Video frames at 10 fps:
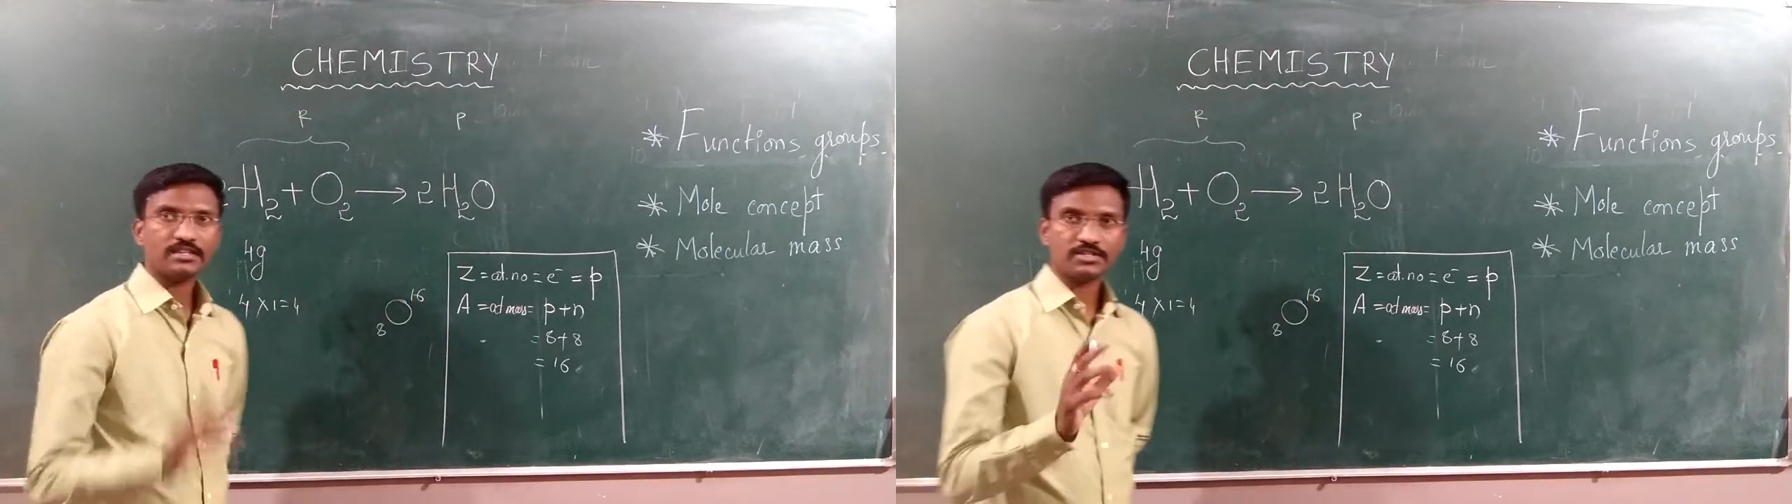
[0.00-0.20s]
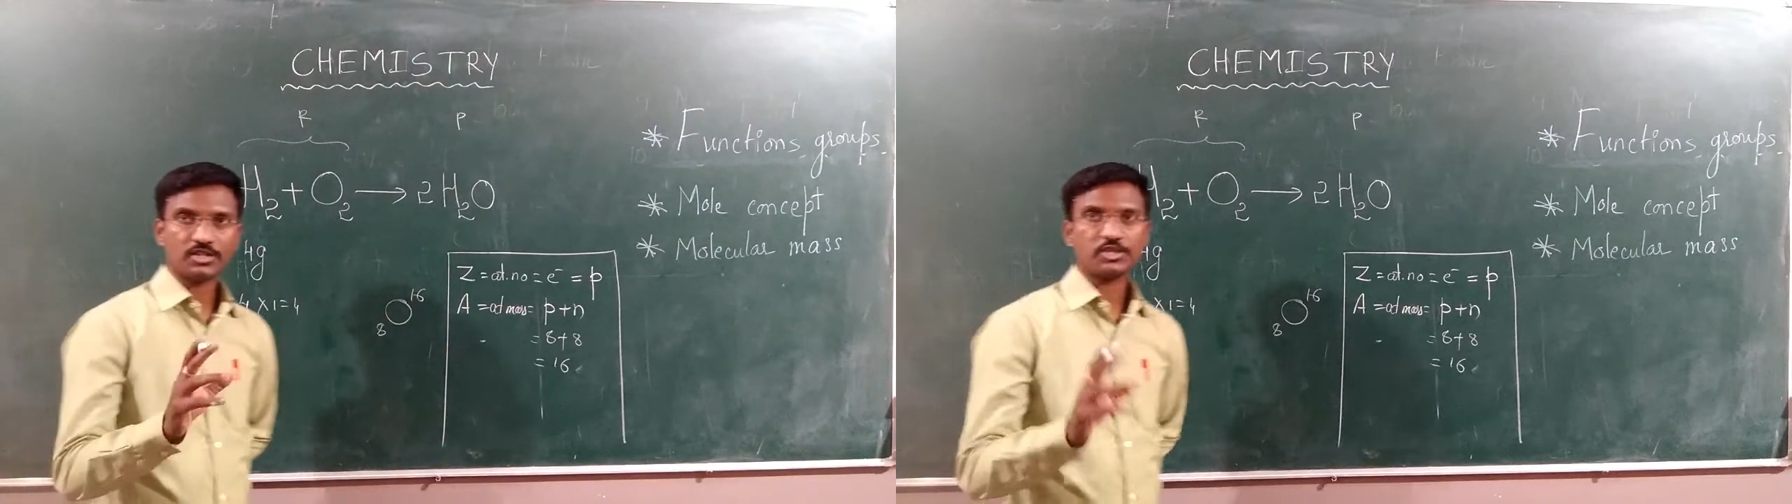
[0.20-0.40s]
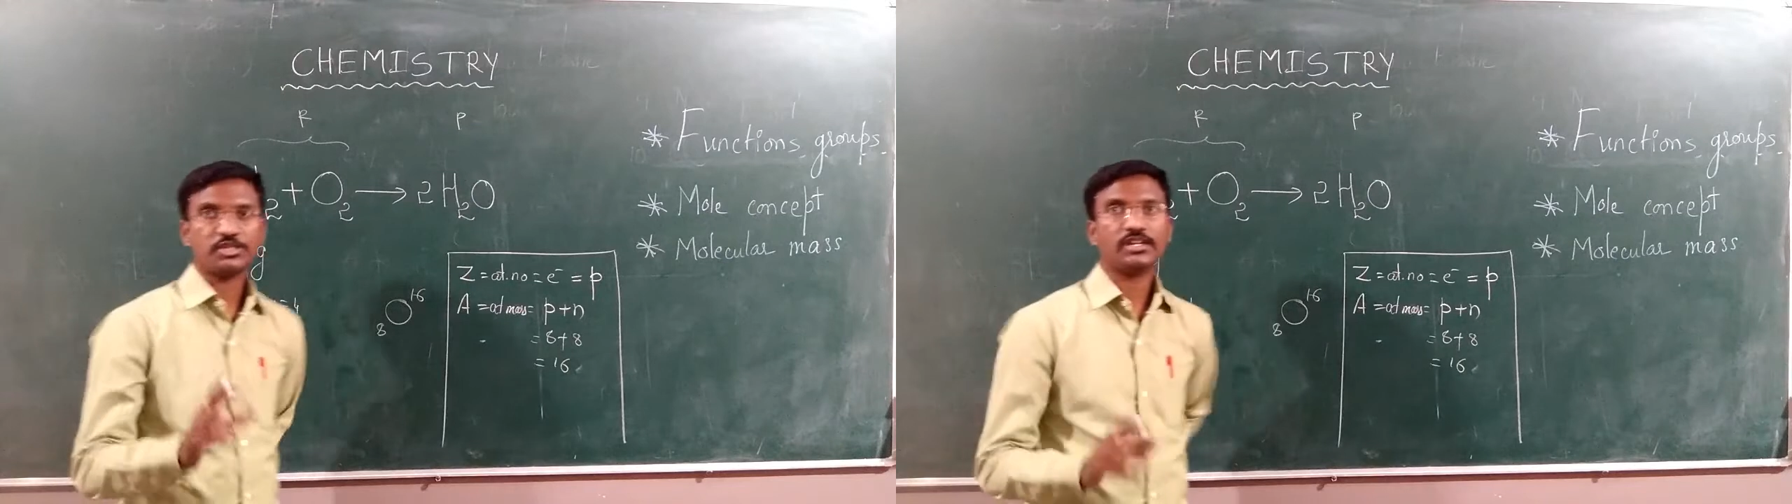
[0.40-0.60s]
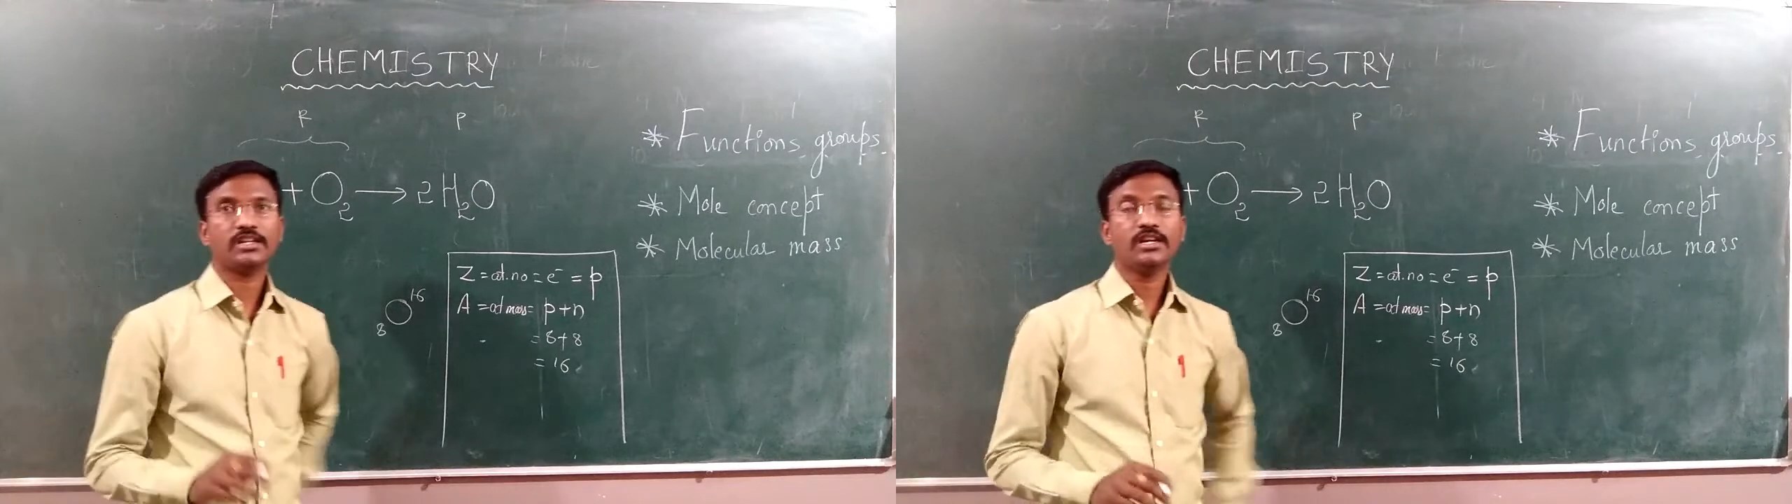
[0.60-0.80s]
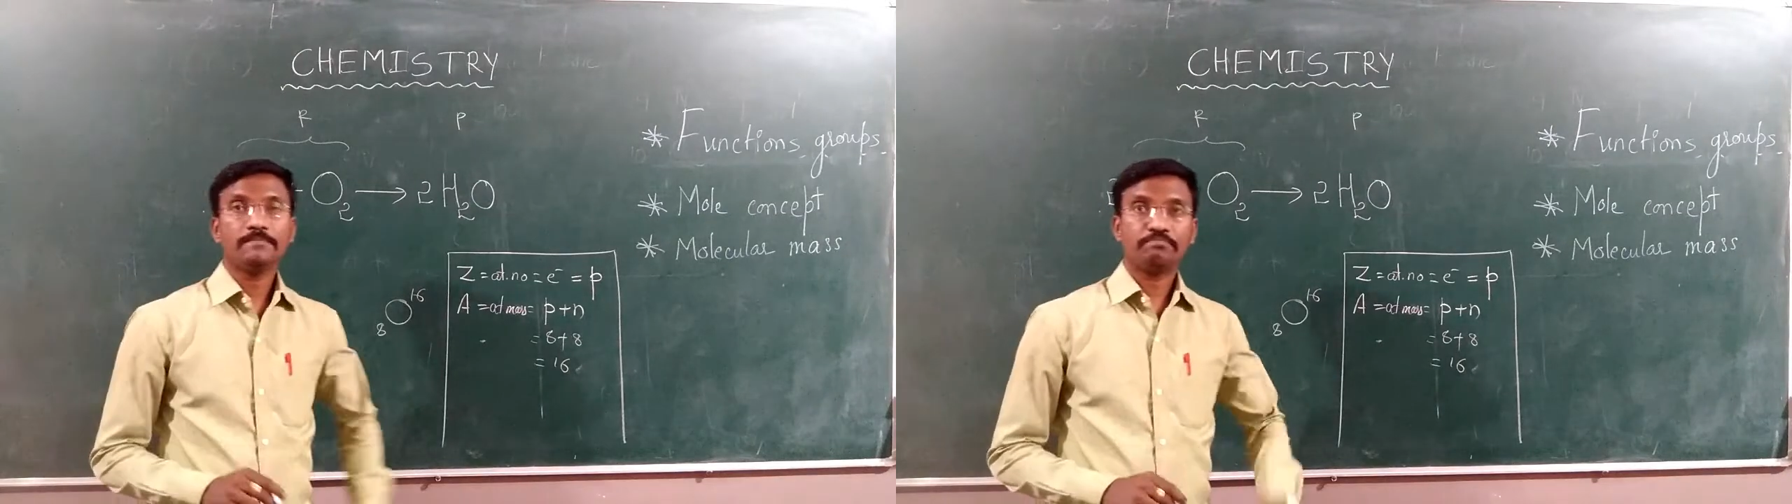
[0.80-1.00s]

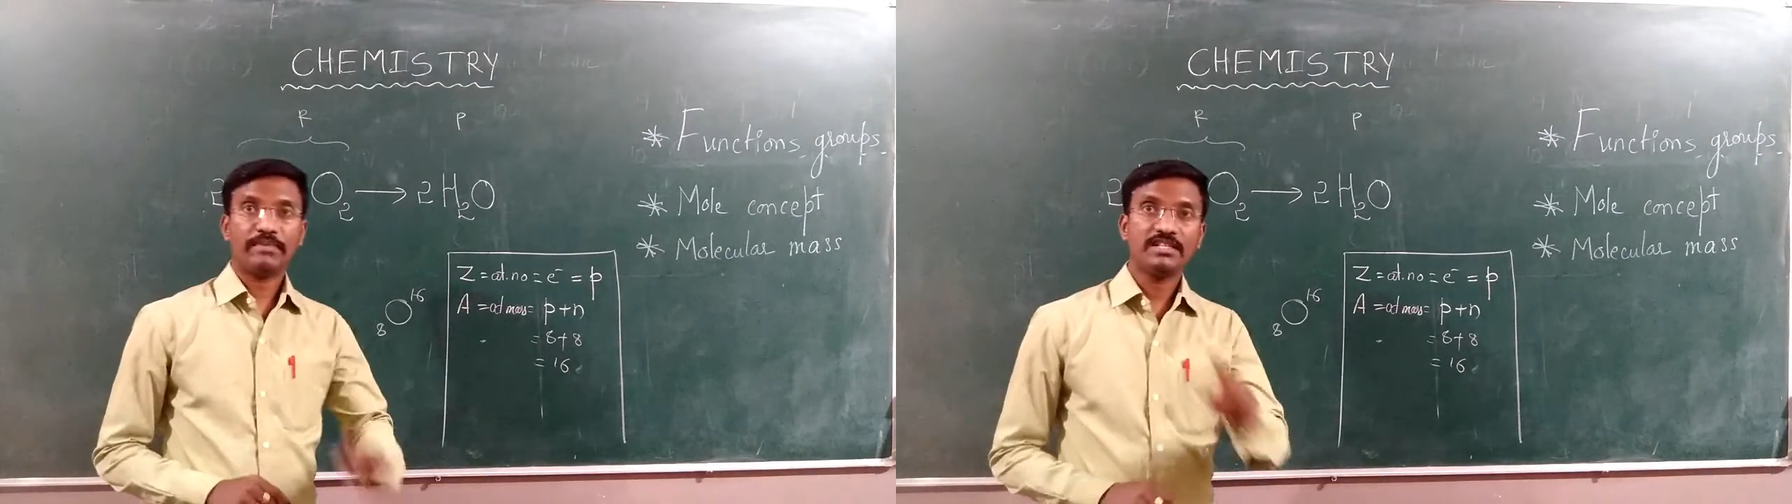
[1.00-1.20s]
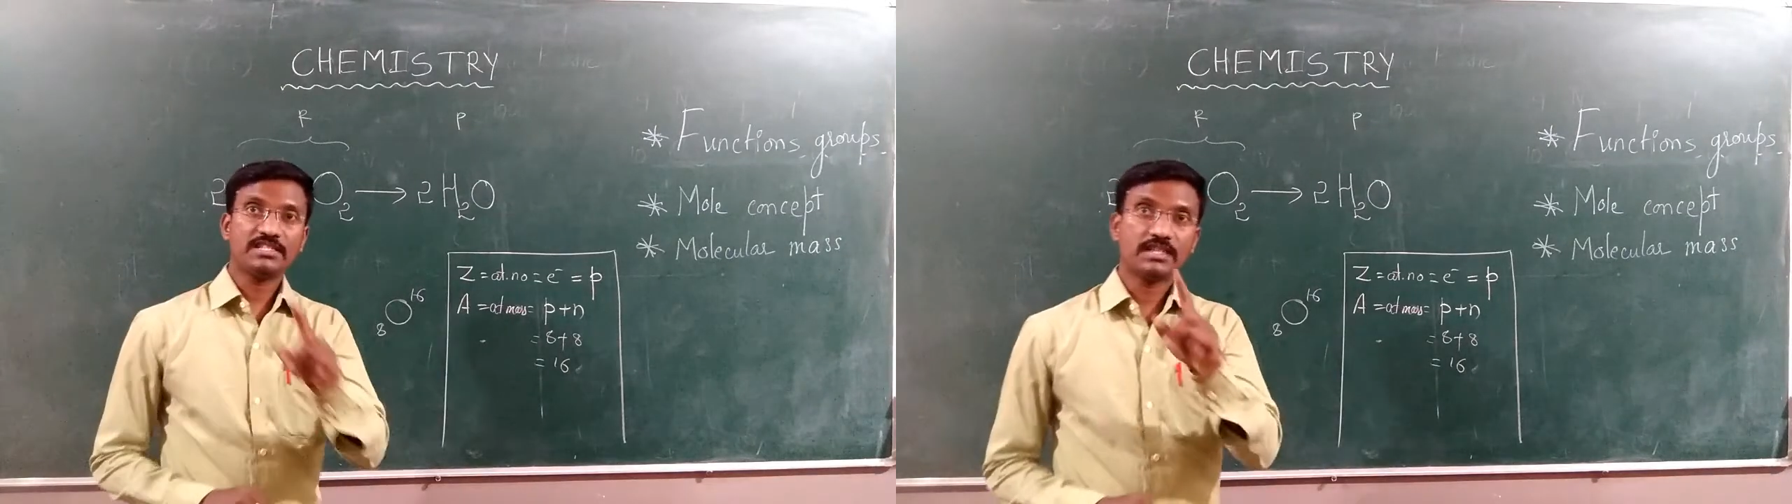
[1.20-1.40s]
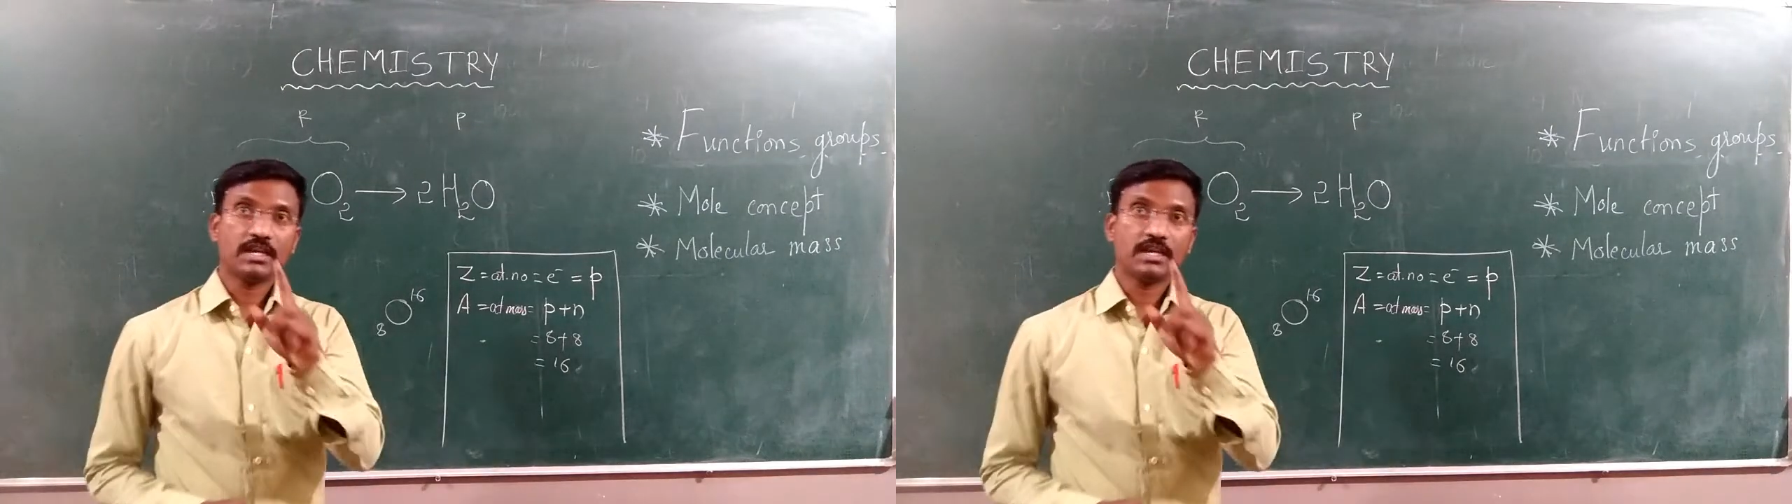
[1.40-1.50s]
16. Means